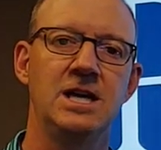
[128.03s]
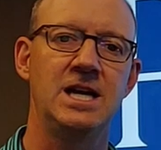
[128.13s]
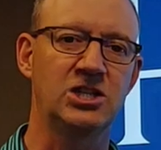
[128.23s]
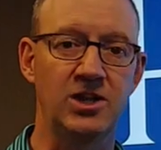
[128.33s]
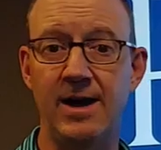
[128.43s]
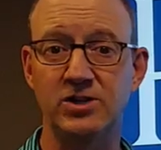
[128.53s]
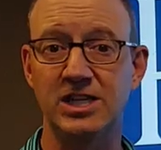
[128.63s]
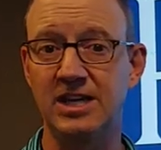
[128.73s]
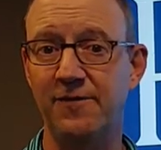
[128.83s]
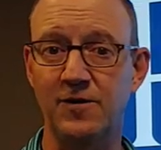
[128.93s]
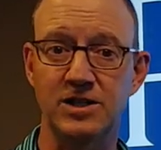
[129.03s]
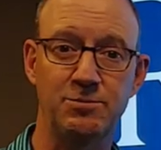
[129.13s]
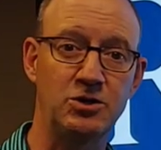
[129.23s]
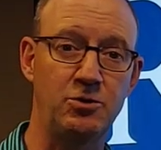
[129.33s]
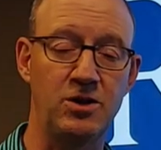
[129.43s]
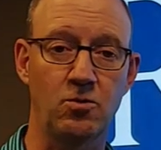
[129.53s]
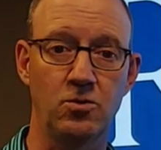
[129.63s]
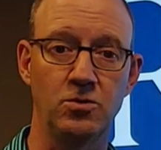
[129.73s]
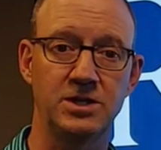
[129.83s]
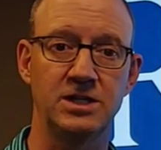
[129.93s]
And so that was a difference between the
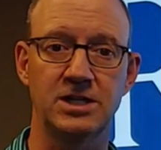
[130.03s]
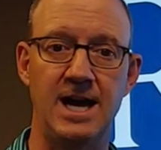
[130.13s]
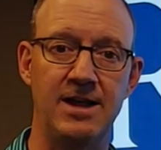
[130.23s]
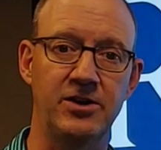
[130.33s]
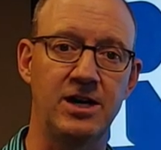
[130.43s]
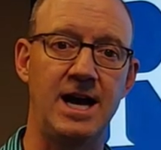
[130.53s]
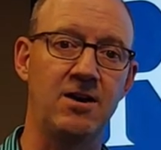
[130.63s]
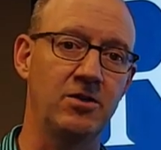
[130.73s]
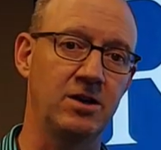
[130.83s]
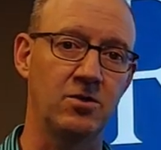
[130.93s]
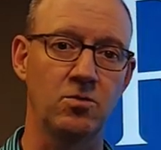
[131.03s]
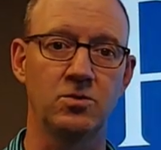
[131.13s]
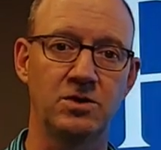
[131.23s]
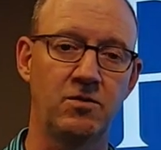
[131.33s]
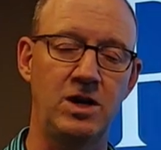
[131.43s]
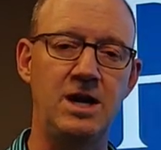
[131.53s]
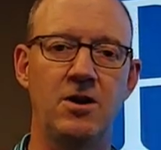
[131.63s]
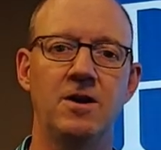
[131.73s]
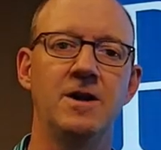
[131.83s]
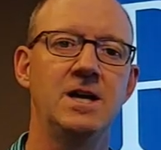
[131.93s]
rules in Scotland and Ireland and the rules over here.